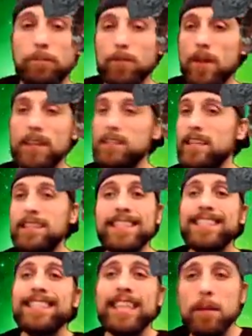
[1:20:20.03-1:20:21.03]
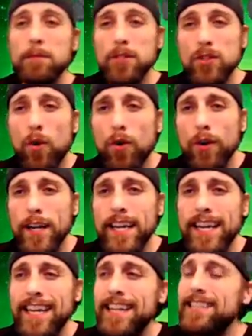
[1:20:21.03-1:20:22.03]
It's, it's the same
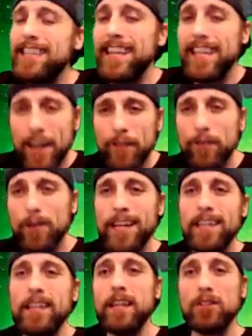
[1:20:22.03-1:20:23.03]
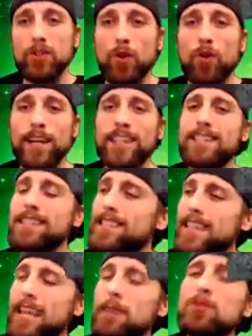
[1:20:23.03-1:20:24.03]
story. It is a never ending story. It's the
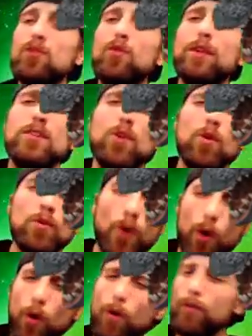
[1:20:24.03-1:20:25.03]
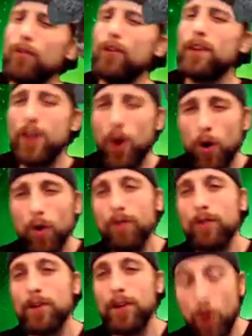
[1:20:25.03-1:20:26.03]
same story told over and
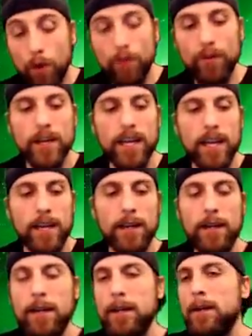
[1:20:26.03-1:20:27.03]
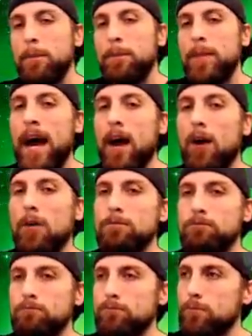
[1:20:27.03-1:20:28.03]
over and over again. Now,
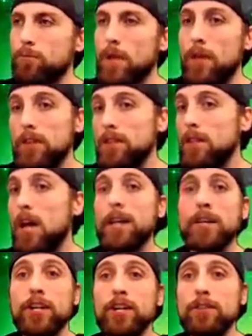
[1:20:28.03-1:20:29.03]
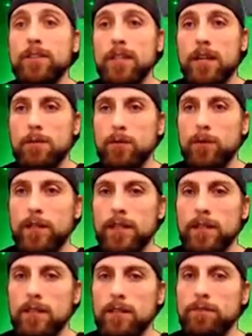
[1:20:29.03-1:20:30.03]
there's a lot of good news that comes with
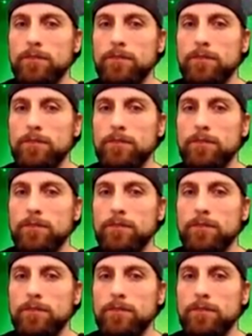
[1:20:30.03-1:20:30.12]
this.